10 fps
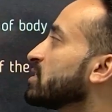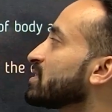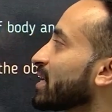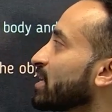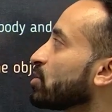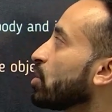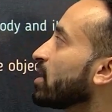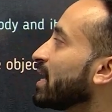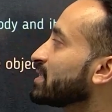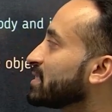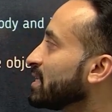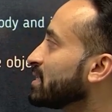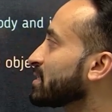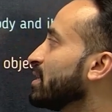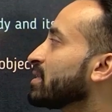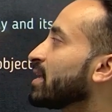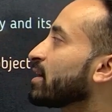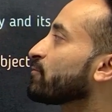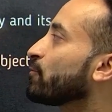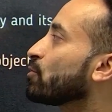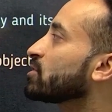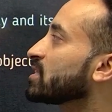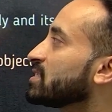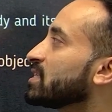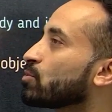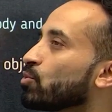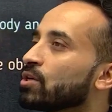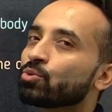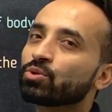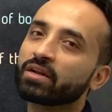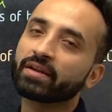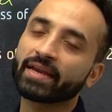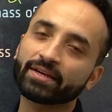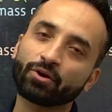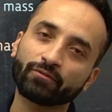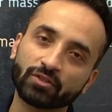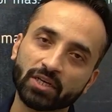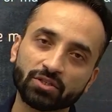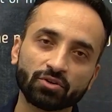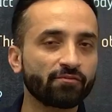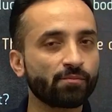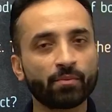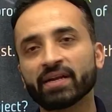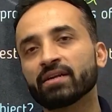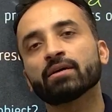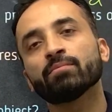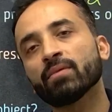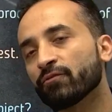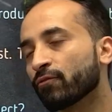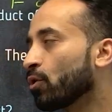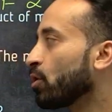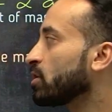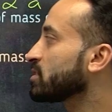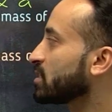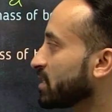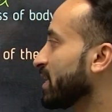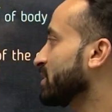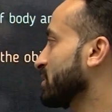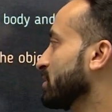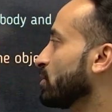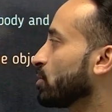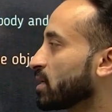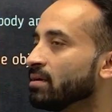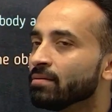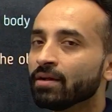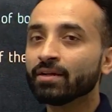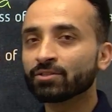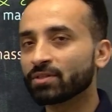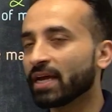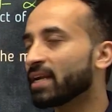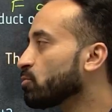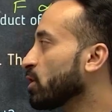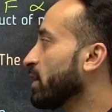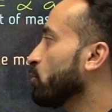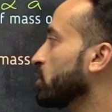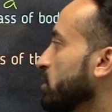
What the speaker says: second law as this, that force is equal to the rate of change of momentum? Of course, yes. Okay, so that is what I wanted